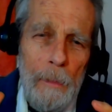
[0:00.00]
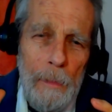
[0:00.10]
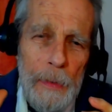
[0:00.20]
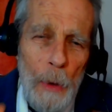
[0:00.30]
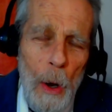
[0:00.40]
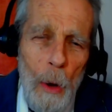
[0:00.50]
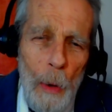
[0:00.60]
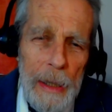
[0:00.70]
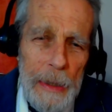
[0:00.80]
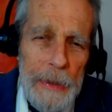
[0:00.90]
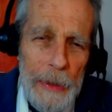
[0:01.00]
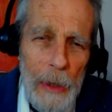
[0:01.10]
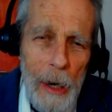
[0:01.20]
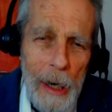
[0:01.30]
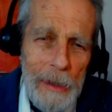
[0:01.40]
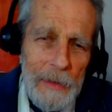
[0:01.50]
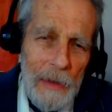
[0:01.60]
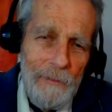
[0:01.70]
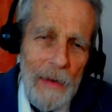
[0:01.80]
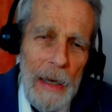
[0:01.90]
Noah went into the ark,
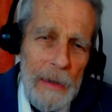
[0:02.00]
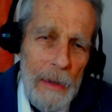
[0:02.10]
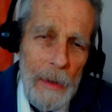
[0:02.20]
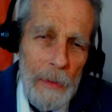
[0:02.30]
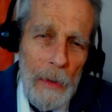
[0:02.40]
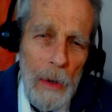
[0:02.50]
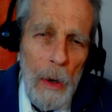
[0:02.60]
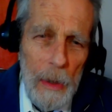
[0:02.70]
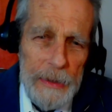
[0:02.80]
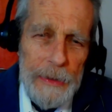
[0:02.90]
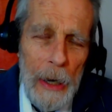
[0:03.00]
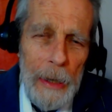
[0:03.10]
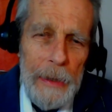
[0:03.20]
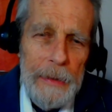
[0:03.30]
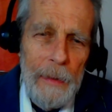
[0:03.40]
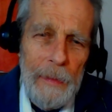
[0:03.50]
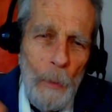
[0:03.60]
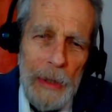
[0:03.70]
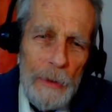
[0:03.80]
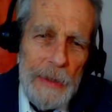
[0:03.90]
the flood started. The
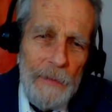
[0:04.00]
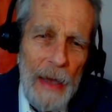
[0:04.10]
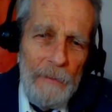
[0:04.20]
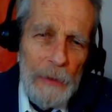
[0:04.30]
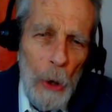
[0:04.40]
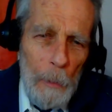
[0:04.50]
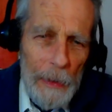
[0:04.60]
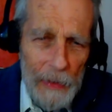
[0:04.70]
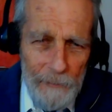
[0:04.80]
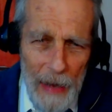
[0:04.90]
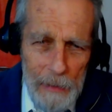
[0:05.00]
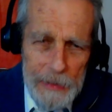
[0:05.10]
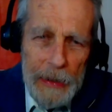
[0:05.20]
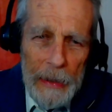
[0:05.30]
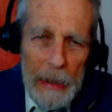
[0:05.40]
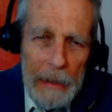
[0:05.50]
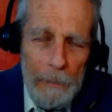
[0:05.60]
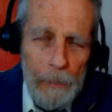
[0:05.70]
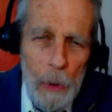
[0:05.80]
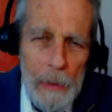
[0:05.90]
windows of heaven opened, the fountains of the deep
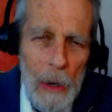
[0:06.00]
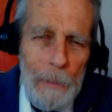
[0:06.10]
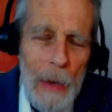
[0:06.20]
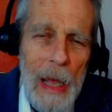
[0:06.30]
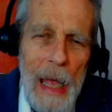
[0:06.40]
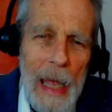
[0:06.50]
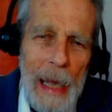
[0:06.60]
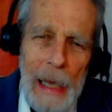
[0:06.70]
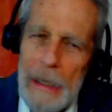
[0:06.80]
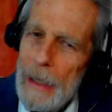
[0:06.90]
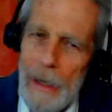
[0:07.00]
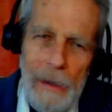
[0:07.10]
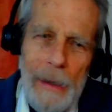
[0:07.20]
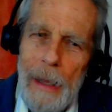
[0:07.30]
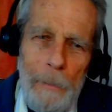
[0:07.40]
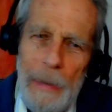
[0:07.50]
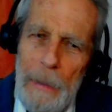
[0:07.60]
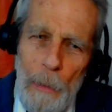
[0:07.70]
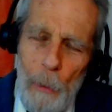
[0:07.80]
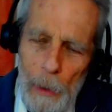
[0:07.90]
broke up, and
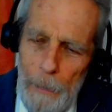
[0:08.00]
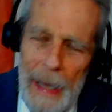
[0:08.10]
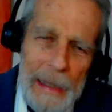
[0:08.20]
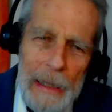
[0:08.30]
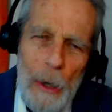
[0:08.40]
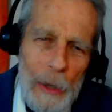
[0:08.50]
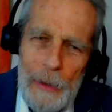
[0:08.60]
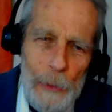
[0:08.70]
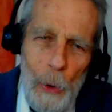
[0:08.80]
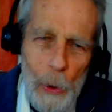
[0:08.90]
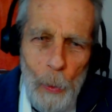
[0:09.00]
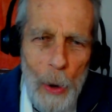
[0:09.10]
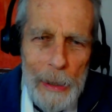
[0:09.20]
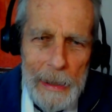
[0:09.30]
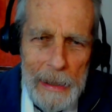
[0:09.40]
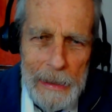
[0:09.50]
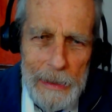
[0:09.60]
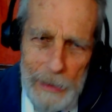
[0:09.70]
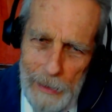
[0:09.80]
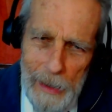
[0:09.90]
people were banging on the door wanting in
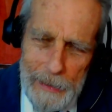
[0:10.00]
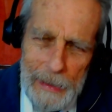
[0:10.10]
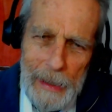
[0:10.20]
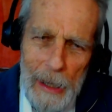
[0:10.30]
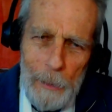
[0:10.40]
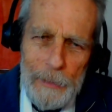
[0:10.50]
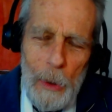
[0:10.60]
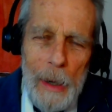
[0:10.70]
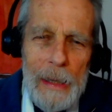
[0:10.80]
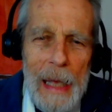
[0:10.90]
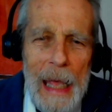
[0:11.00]
to help Noah.